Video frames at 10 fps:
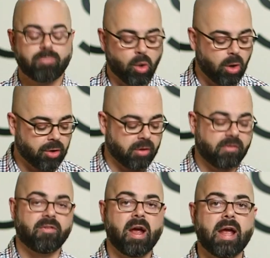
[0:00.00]
all their
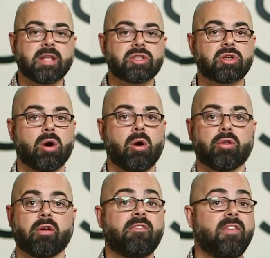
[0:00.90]
friends, all
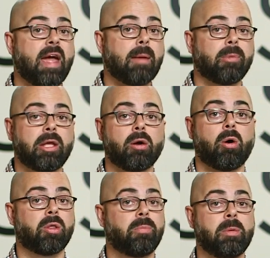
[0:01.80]
their family,
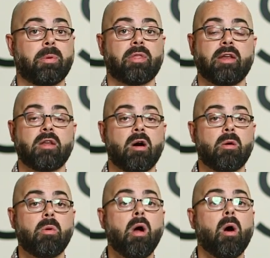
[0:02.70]
all the people they
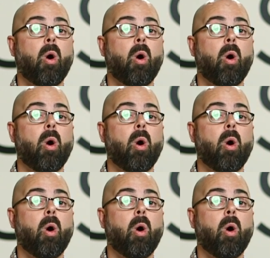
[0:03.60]
know,